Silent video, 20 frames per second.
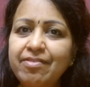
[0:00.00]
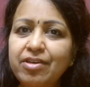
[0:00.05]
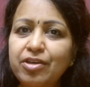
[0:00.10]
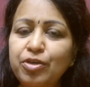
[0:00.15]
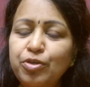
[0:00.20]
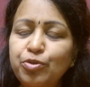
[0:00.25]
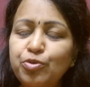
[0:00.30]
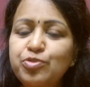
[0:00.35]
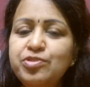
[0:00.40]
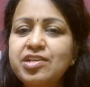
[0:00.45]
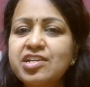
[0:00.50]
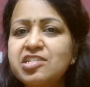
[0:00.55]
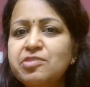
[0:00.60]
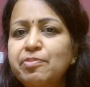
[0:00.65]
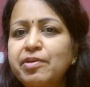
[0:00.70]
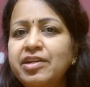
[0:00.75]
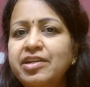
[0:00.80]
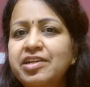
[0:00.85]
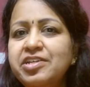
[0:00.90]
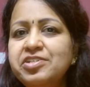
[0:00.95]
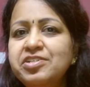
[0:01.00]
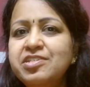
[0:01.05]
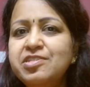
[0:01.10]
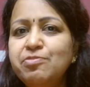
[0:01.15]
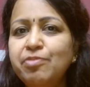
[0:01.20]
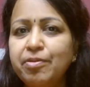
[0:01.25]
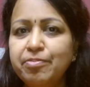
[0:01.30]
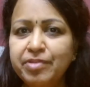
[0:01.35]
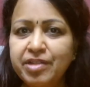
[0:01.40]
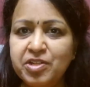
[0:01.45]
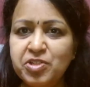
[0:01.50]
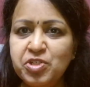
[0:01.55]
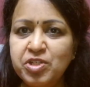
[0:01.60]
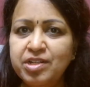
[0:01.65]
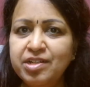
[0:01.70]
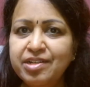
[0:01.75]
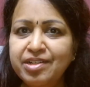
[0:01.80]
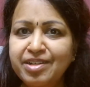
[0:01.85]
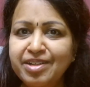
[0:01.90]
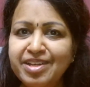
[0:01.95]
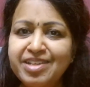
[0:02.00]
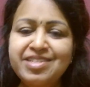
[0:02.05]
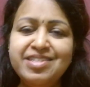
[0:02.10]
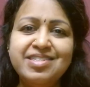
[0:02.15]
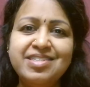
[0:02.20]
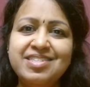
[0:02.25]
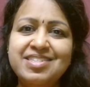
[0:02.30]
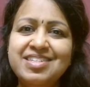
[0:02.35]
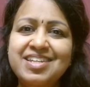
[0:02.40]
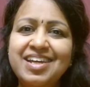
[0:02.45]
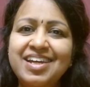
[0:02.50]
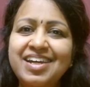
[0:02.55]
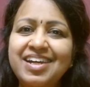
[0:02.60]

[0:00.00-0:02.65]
huge expectations from their children. Yes,